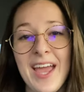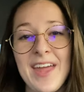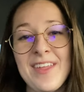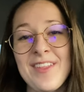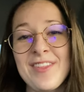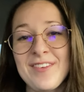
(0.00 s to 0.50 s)

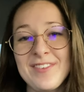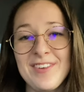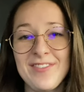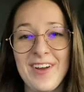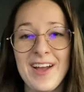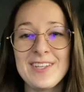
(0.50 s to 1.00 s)
Hey thrifty
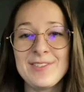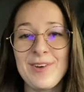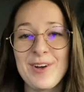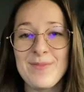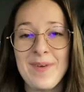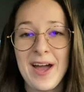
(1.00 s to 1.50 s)
friends,
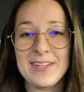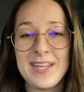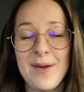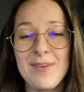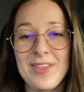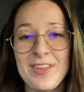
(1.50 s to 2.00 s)
welcome back to
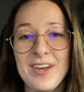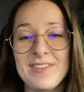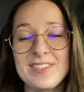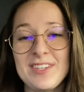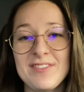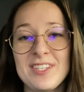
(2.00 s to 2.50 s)
Abby
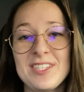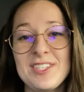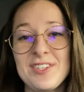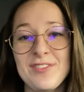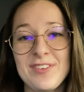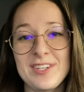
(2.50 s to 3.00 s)
Thrifts. If this is
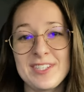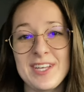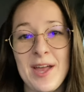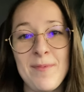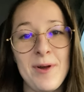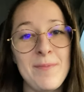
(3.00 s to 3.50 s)
your first
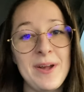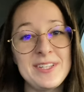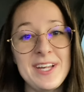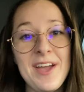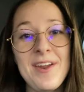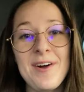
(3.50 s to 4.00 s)
time on my
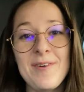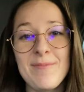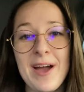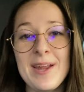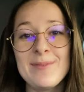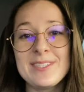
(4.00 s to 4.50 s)
channel,
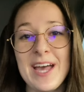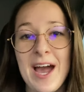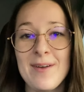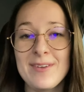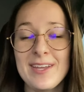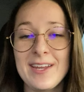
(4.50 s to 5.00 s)
my name is
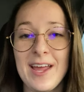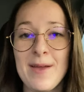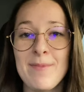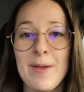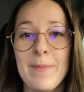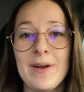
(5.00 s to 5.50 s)
Abby and
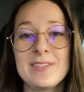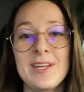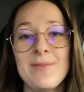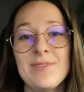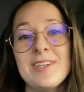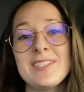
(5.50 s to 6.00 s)
I'm a
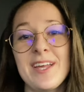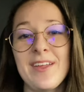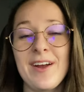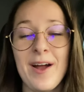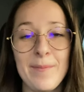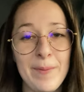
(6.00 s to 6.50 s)
part-time
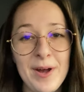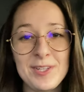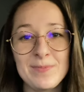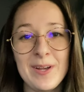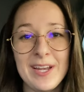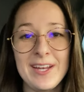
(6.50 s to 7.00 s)
reseller on
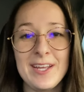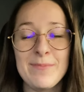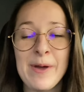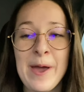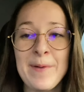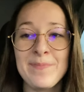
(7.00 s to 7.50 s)
Poshmark and
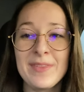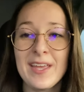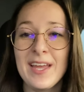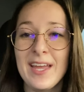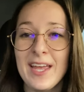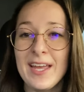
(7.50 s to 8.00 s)
eBay.
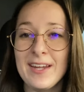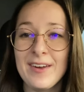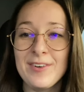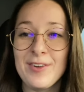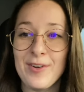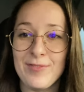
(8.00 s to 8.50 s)
And I
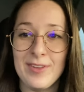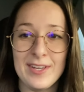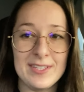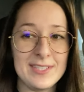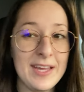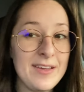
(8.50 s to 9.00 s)
don't know if you
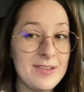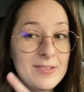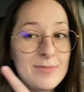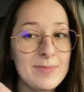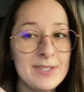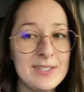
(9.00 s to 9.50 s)
can
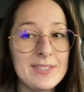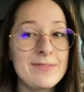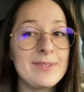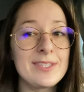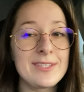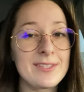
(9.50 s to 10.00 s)
tell, but I am
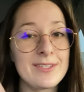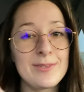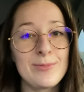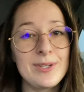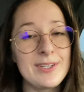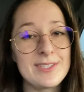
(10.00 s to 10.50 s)
at the
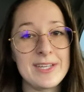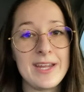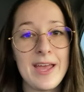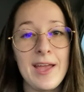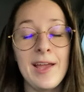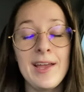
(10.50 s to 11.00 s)
Goodwill
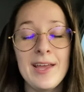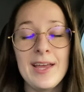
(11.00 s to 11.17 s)
today.